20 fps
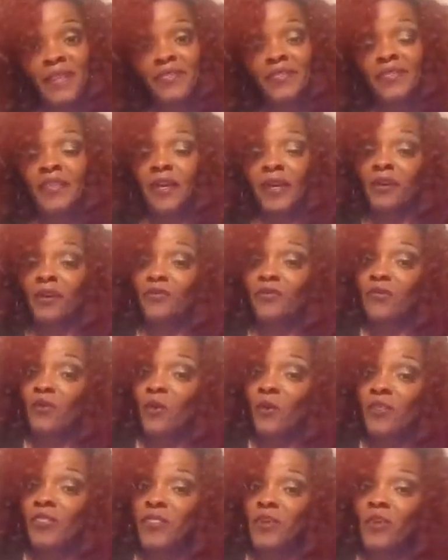
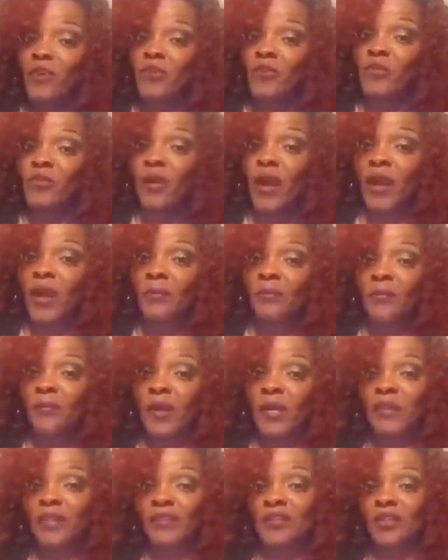Therefore, their crime
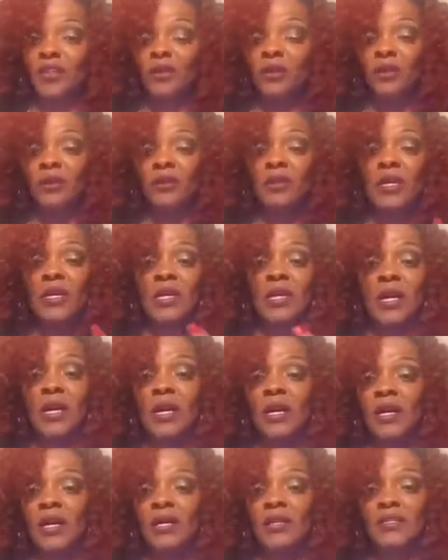rate, their
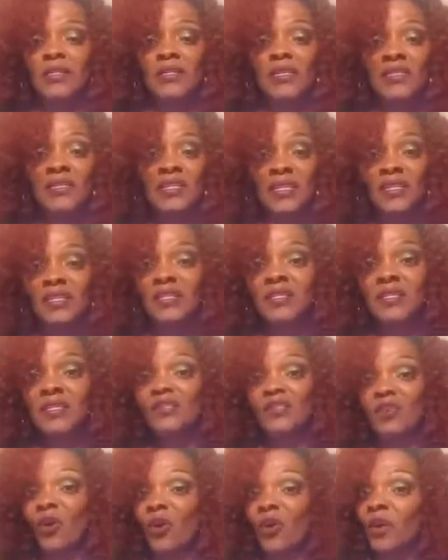
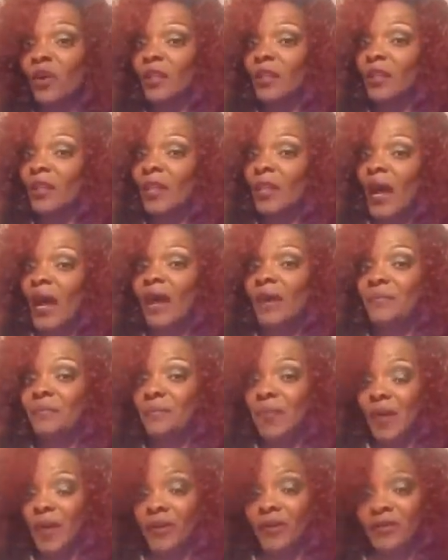statistics are a lot
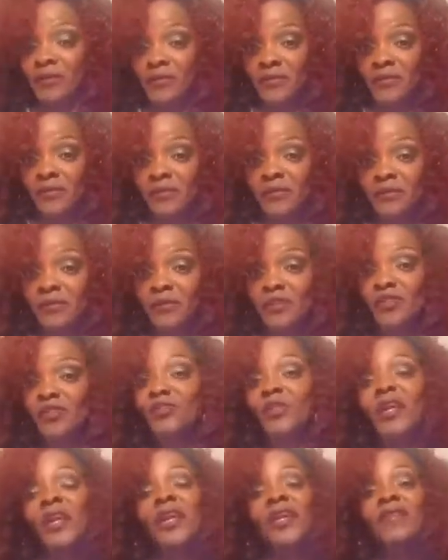better. But you
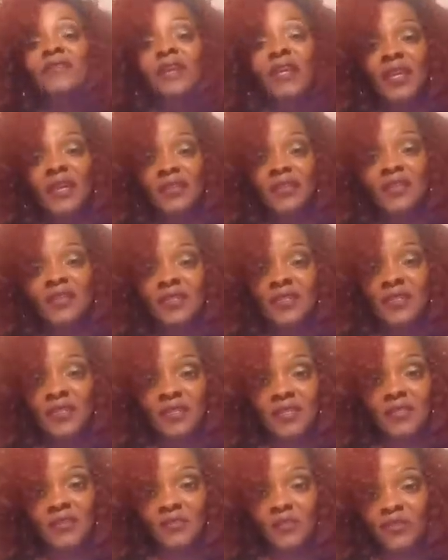can't even get the
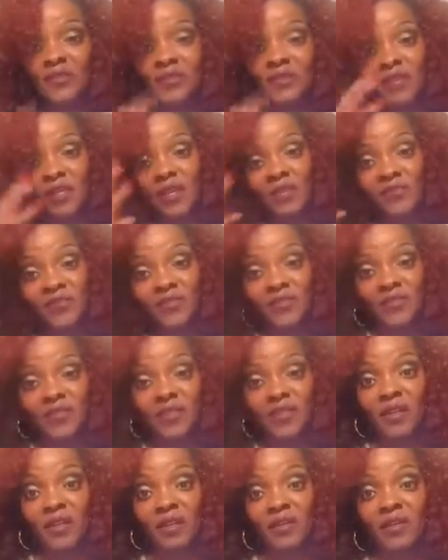statistics for the state, for the
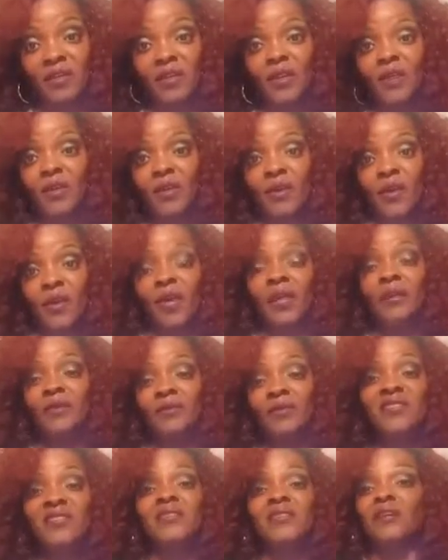city. Okay,
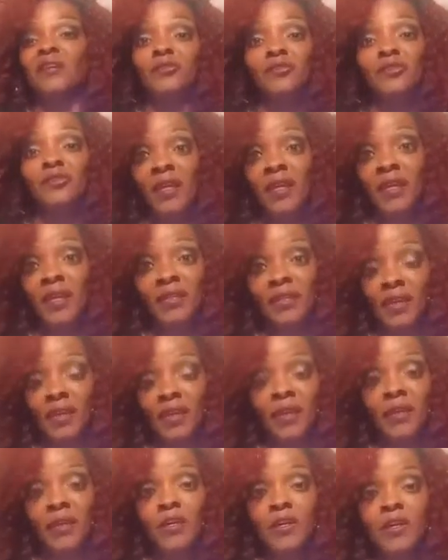still trying to get
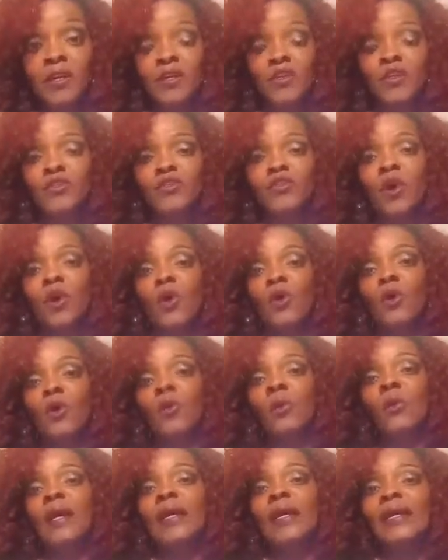that.
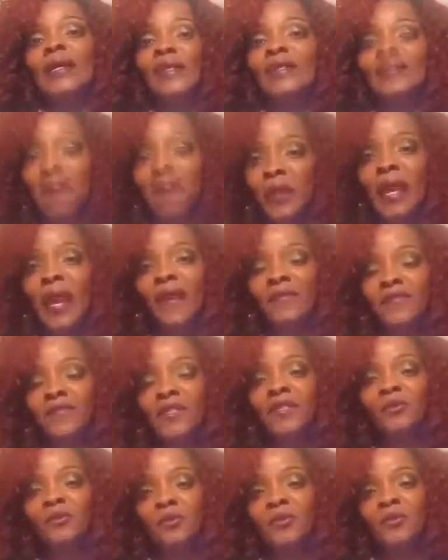So we have
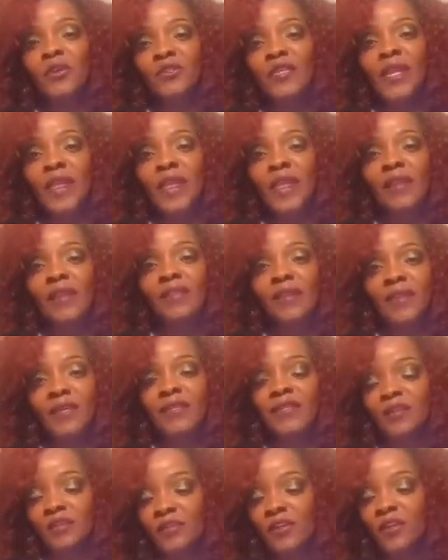to, there's a lot of
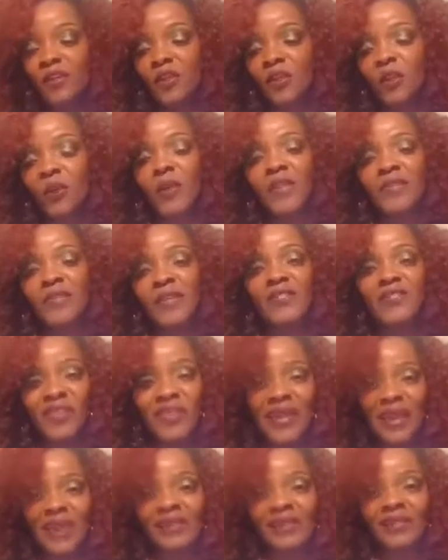things, you know, and these are the
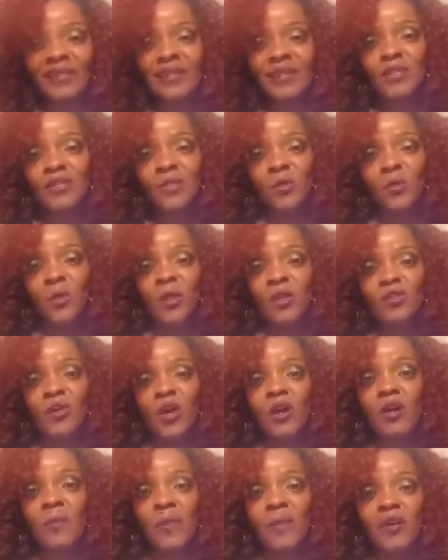kind of things that we want to
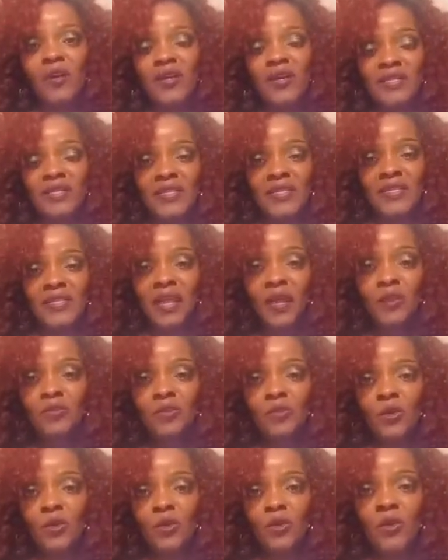talk about at City
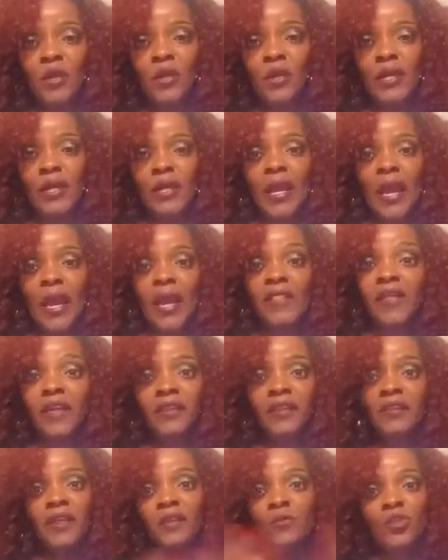Council. And they
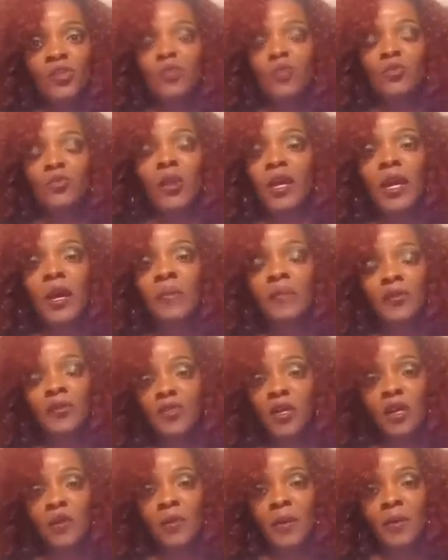think we just want to come in and
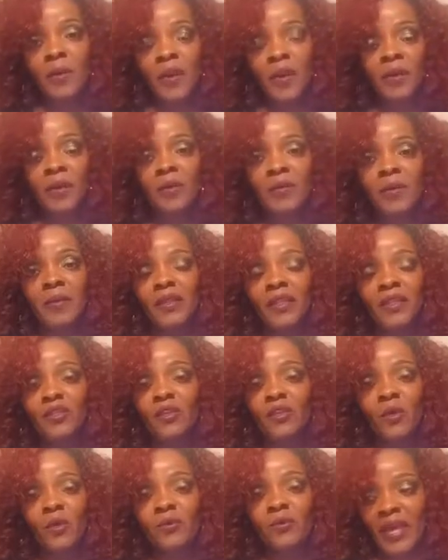talk about Michael McMillan.
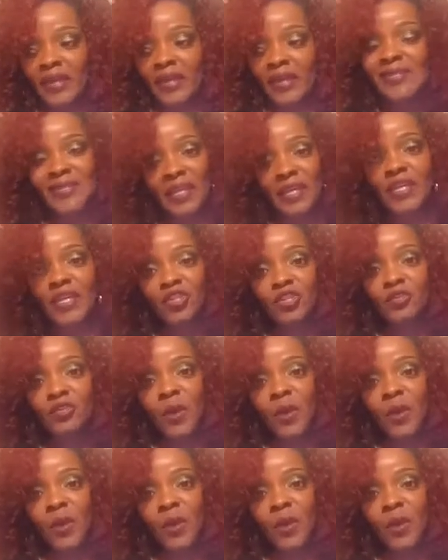No, that's an issue.